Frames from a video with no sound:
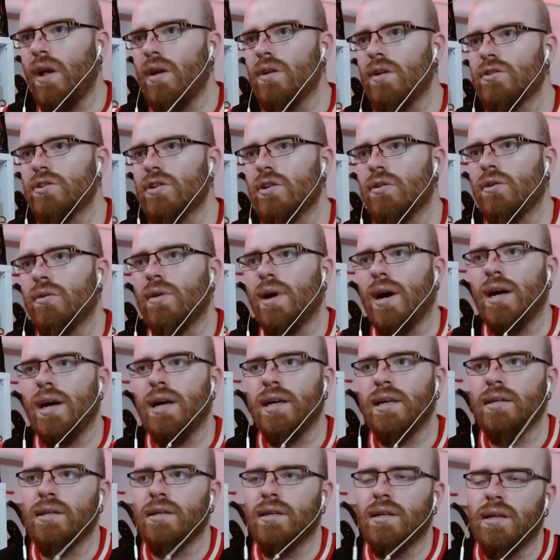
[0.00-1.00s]
So
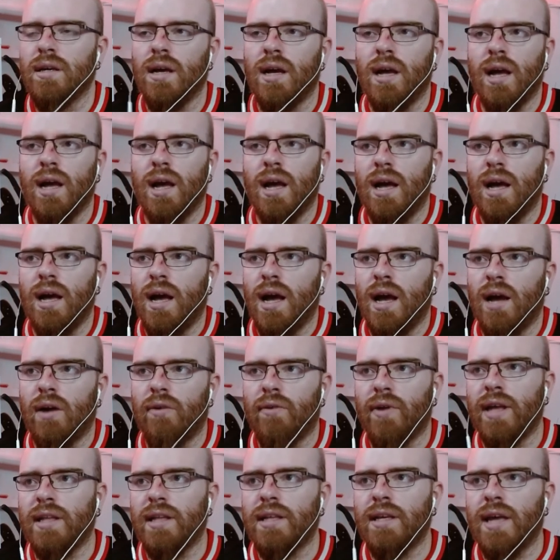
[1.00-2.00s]
I
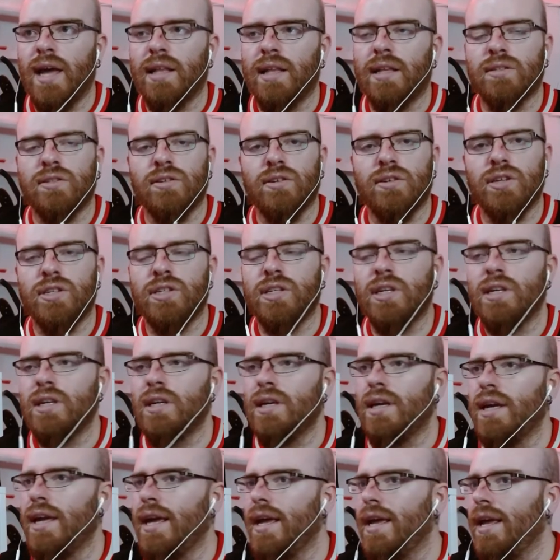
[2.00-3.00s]
already had a surgery,
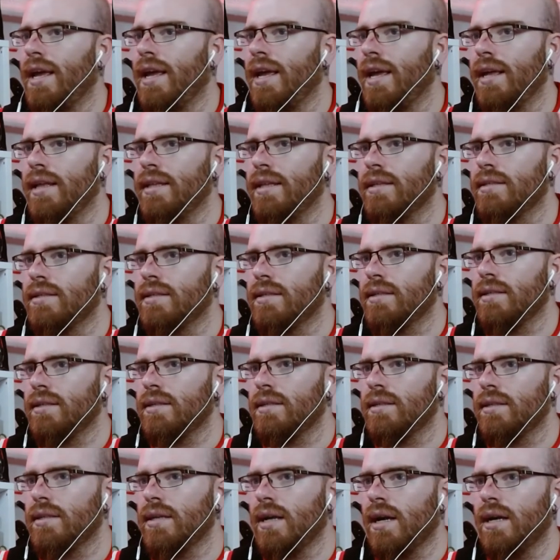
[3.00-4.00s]
and
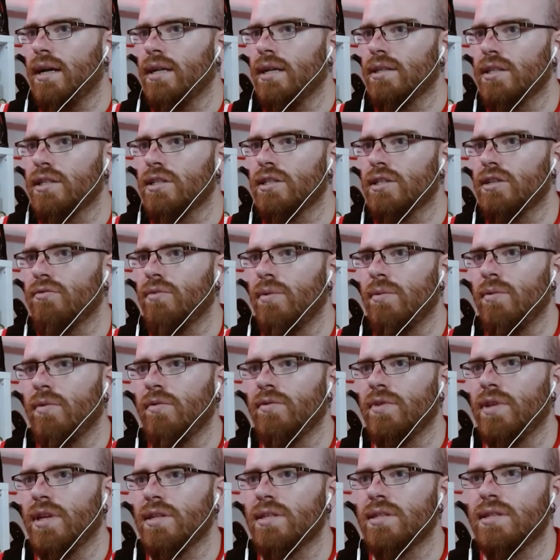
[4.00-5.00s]
yeah, I just
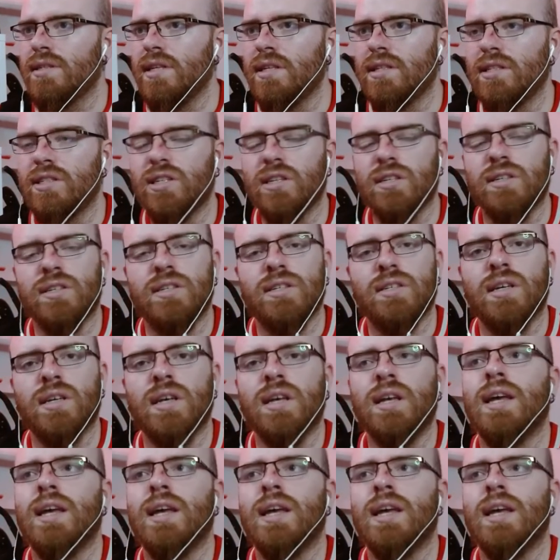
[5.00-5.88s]
removed the stitches